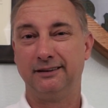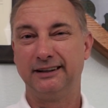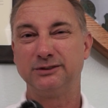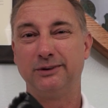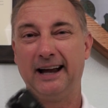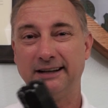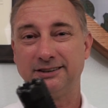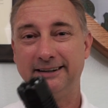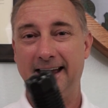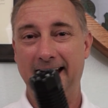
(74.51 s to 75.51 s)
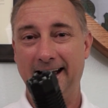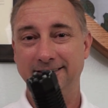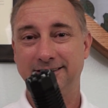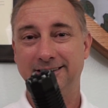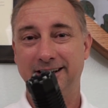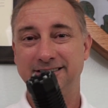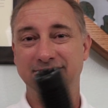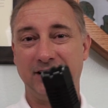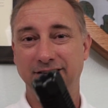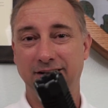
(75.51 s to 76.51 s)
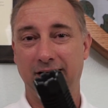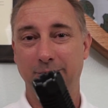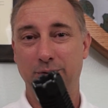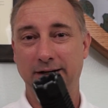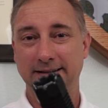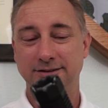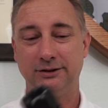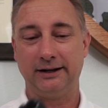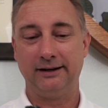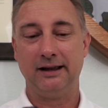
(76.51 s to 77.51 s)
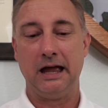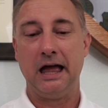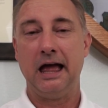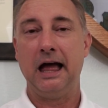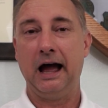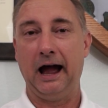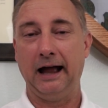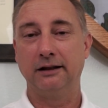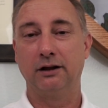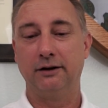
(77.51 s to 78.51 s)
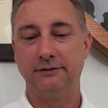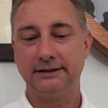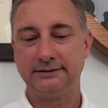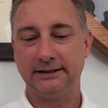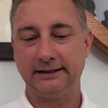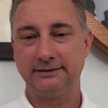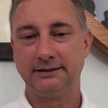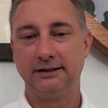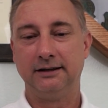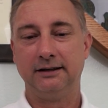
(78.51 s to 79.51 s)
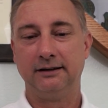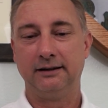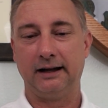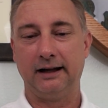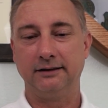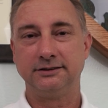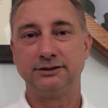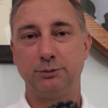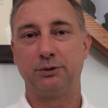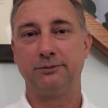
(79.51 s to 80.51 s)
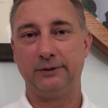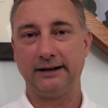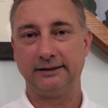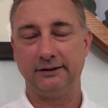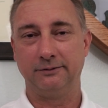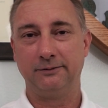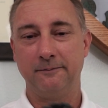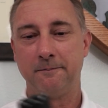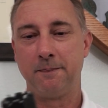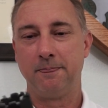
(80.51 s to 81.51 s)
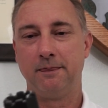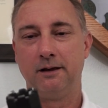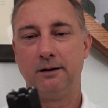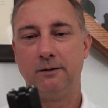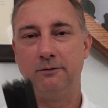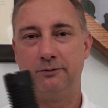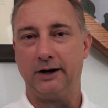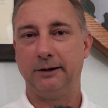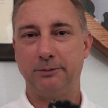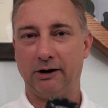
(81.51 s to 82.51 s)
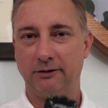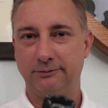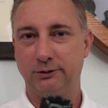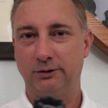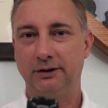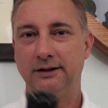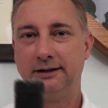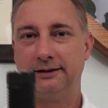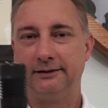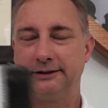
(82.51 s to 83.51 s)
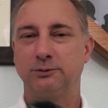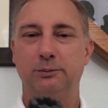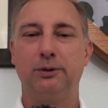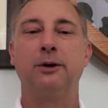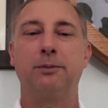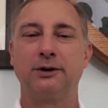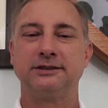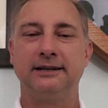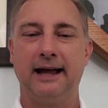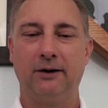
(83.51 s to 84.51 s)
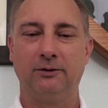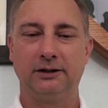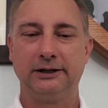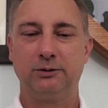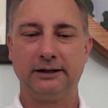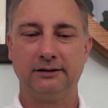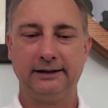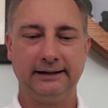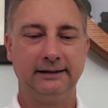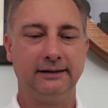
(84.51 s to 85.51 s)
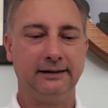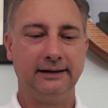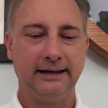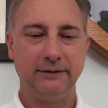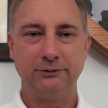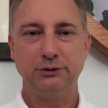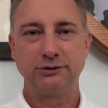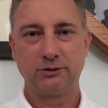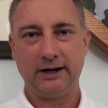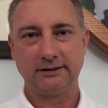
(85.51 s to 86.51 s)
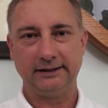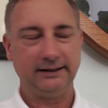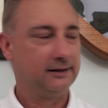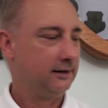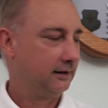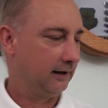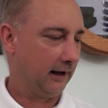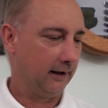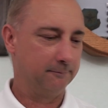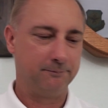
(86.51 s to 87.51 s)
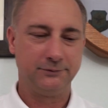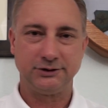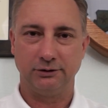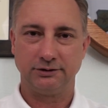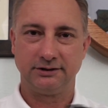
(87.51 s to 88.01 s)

this one actually has a stun gun put into it. I love these things. Super effective, very powerful. This will put a person down really quickly if used correctly. So,